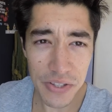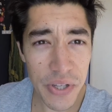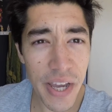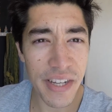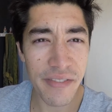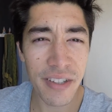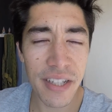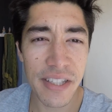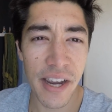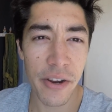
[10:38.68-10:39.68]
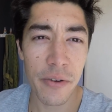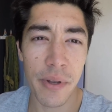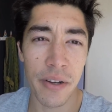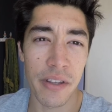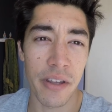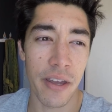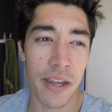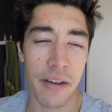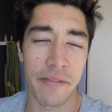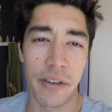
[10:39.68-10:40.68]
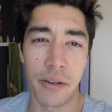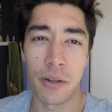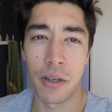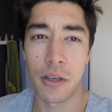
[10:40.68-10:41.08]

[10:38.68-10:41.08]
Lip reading: So yeah, definitely tired, but on the other hand, I feel